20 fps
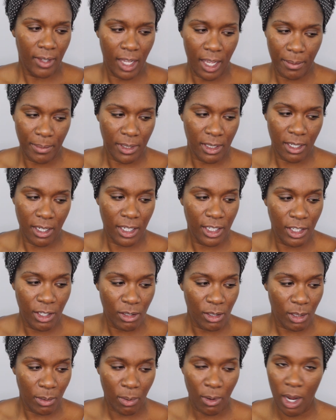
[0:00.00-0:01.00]
just gonna
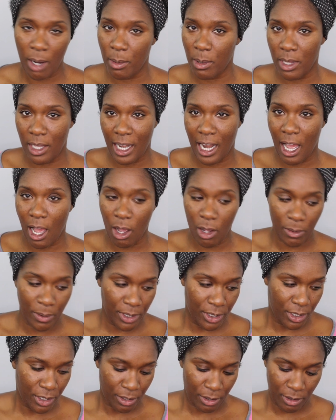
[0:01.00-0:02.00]
use a primer that I
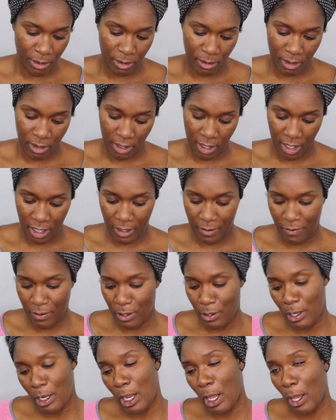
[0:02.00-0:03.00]
always use, and if
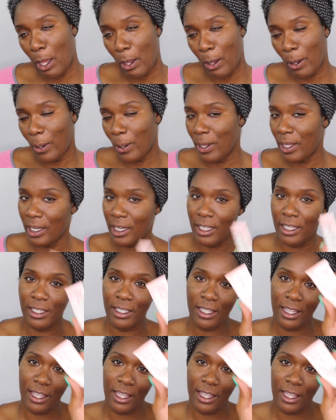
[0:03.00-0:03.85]
you know, then it's